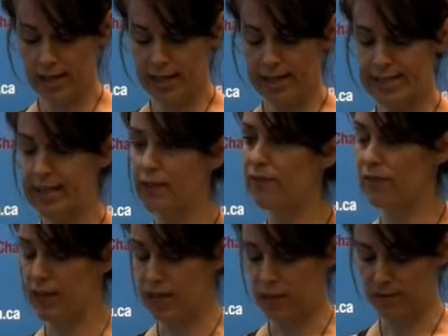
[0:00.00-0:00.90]

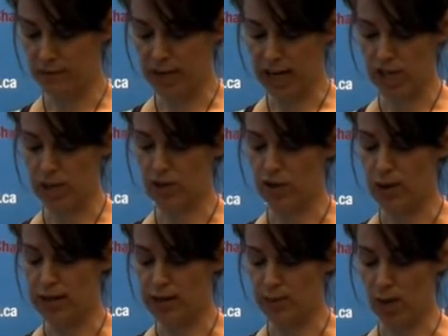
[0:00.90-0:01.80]
CETA-funded vocational
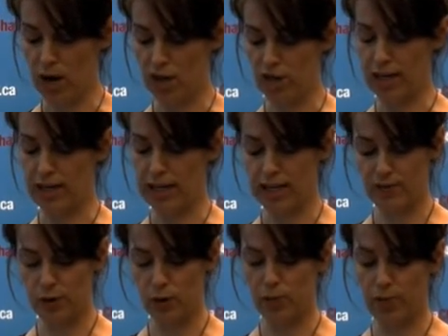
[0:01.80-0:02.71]
training project is
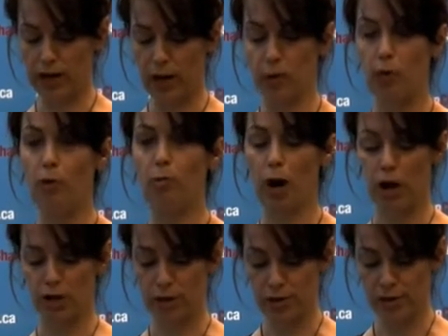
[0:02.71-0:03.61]
viewed by local
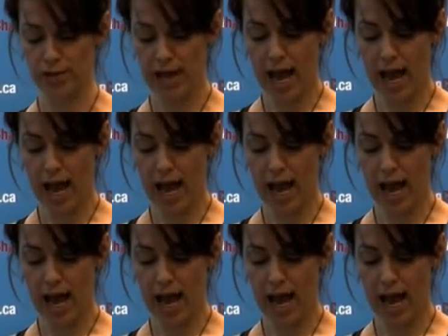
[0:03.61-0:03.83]
partners